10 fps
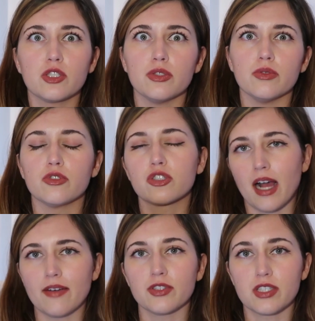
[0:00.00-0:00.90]
to
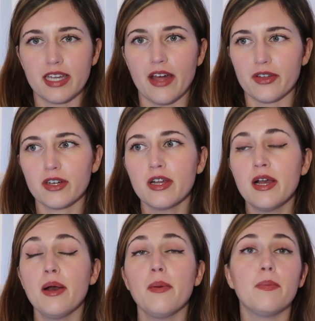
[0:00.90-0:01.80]
travel together,
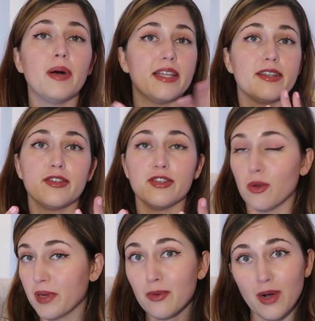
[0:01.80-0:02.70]
but
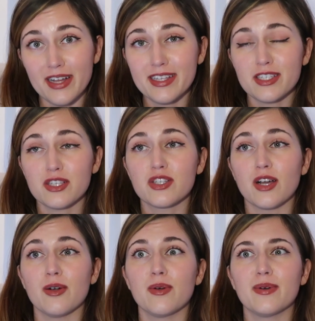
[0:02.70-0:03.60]
nobody was.
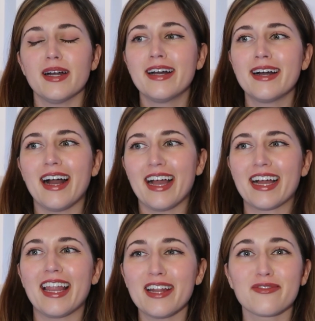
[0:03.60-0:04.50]
So I
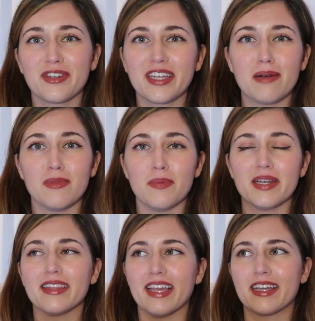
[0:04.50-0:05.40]
kind of had a freak out
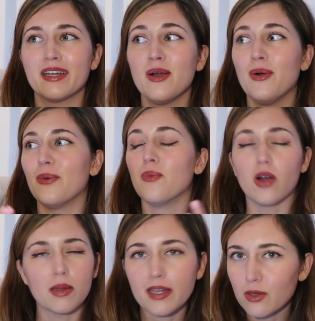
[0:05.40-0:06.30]
moment, like,
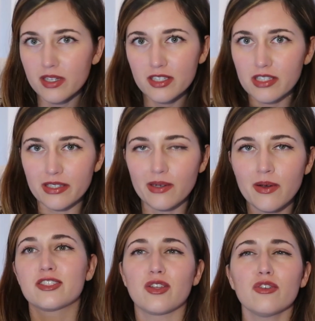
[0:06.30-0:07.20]
what am I going to
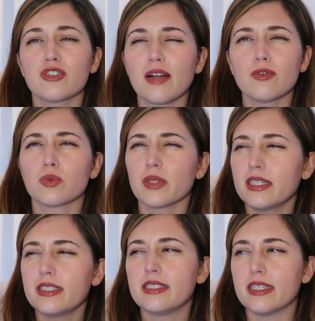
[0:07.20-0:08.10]
do? Solo travel
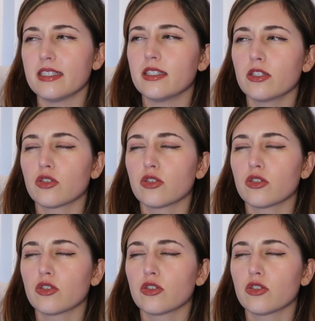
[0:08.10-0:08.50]
really didn't